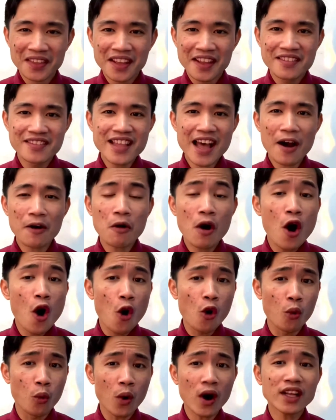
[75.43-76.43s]
Now,
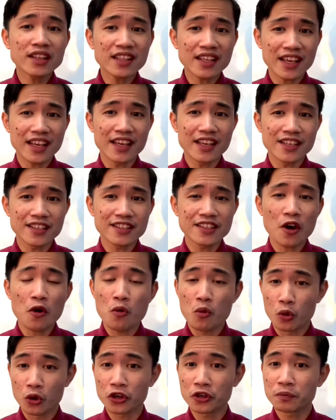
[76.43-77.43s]
what is
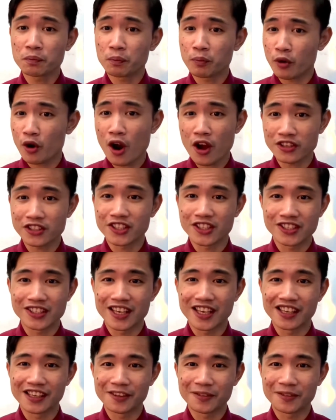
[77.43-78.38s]
word processing?